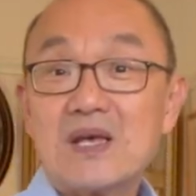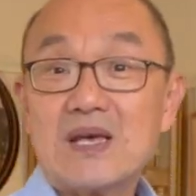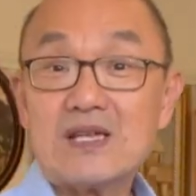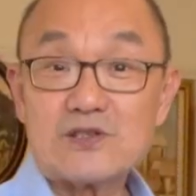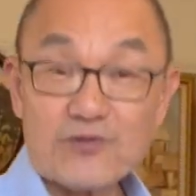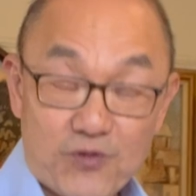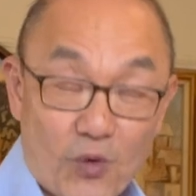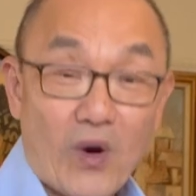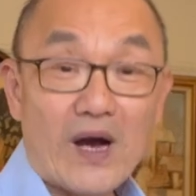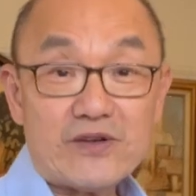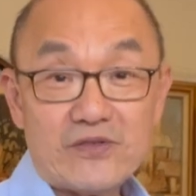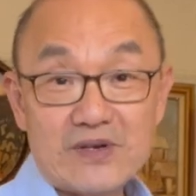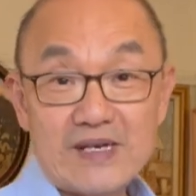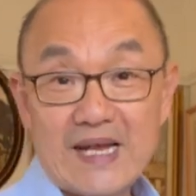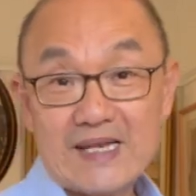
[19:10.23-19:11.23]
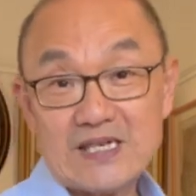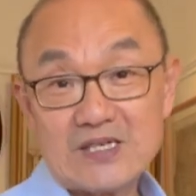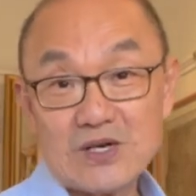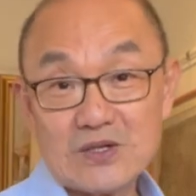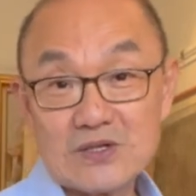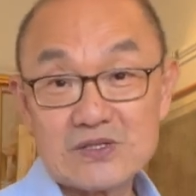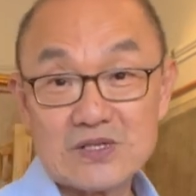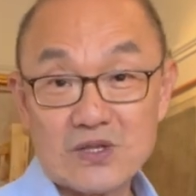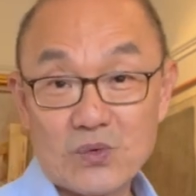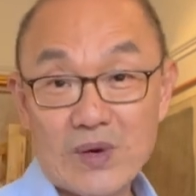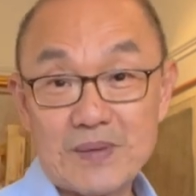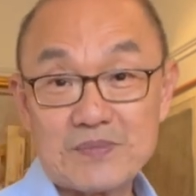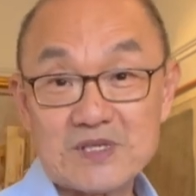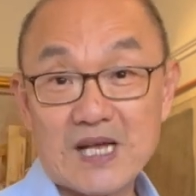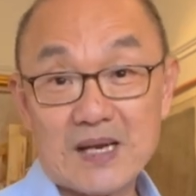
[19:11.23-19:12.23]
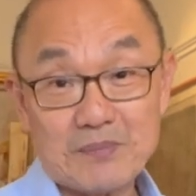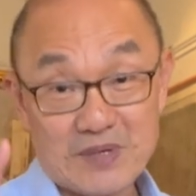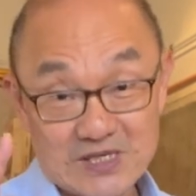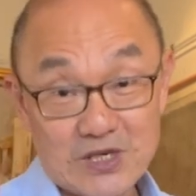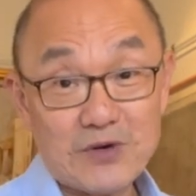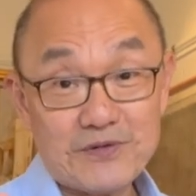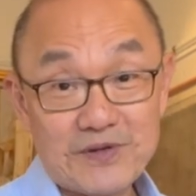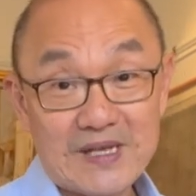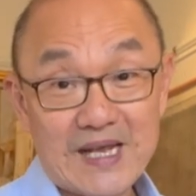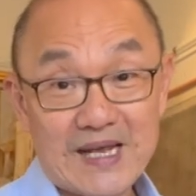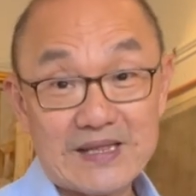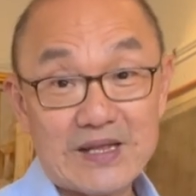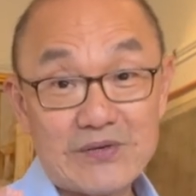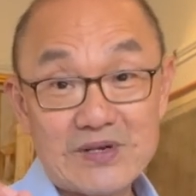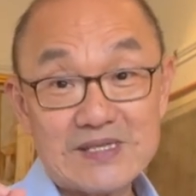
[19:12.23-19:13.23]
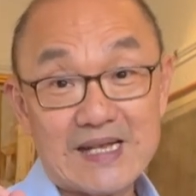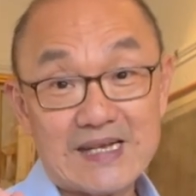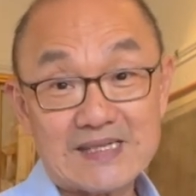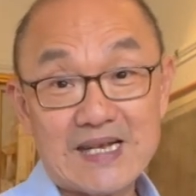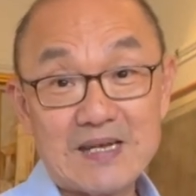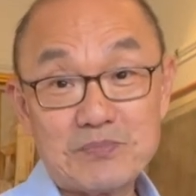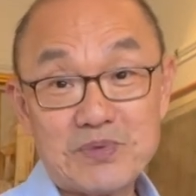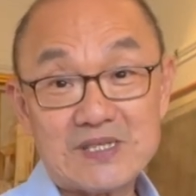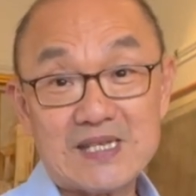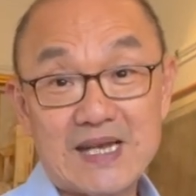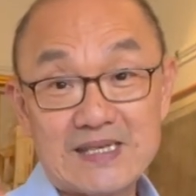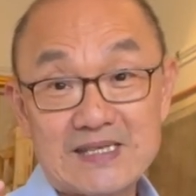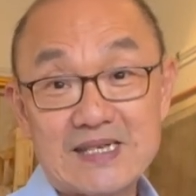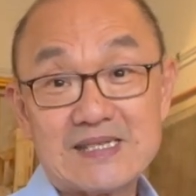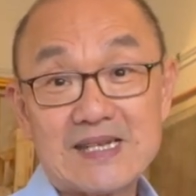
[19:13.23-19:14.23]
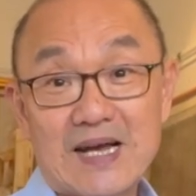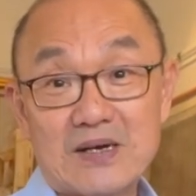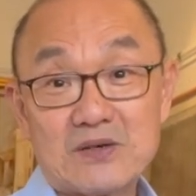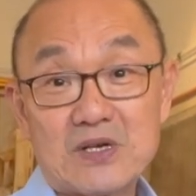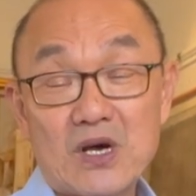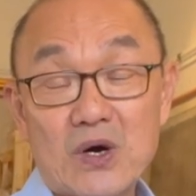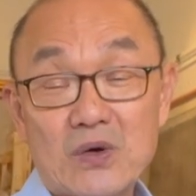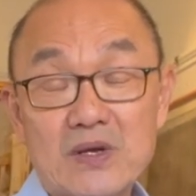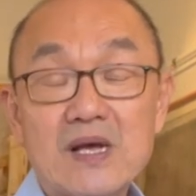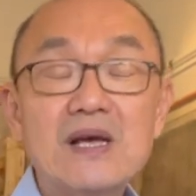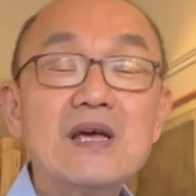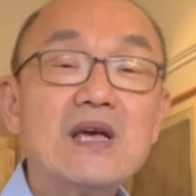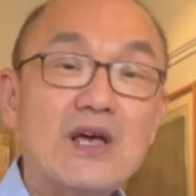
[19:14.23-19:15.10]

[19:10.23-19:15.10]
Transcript: It's $480 on the website, but don't forget there is that 10% discount code